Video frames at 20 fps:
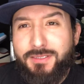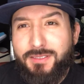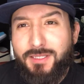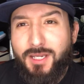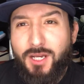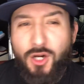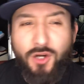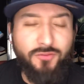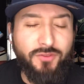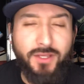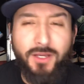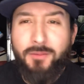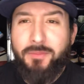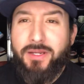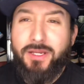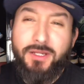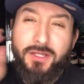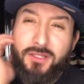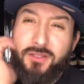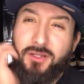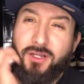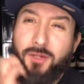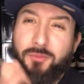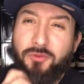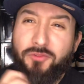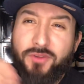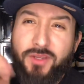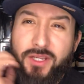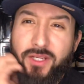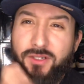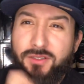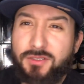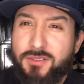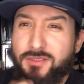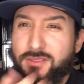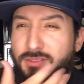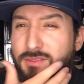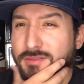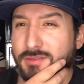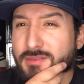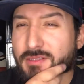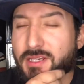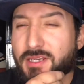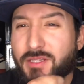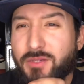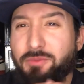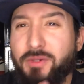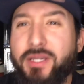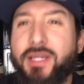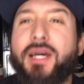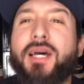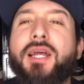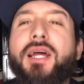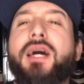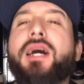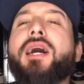hopefully I'll make another couple videos now that I got